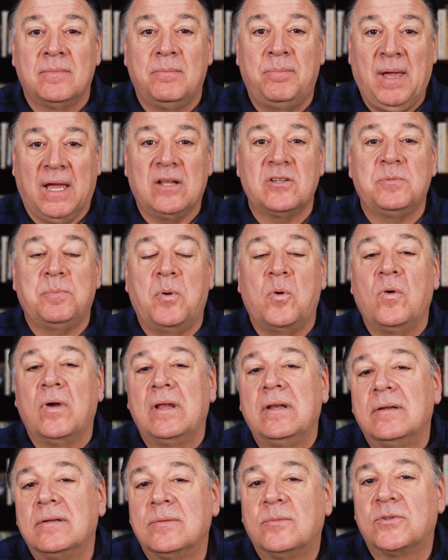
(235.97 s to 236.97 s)
Beckett's
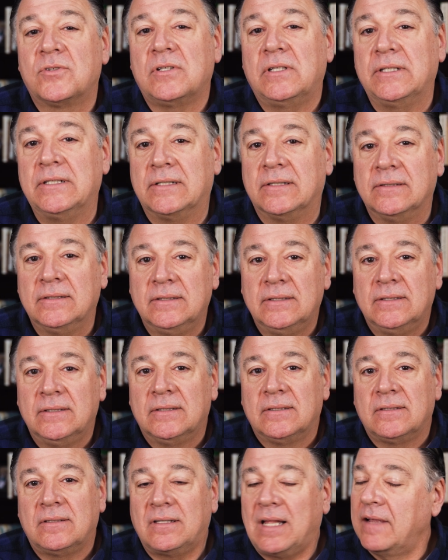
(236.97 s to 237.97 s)
point was clear
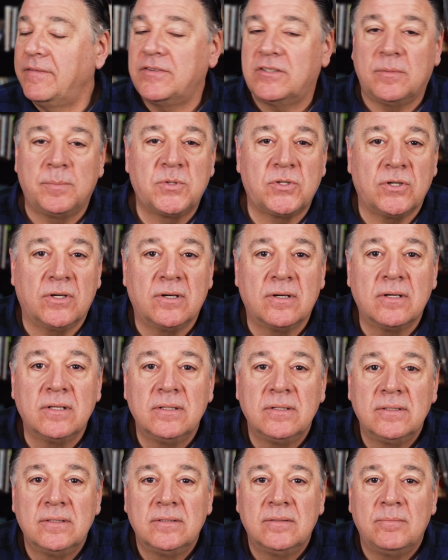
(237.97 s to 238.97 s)
life is absurd,
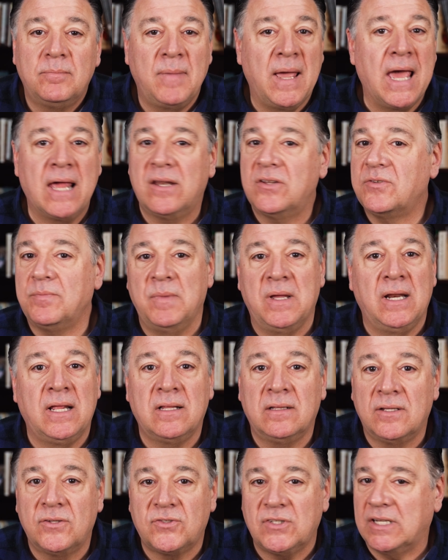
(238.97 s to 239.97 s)
man is meaningless,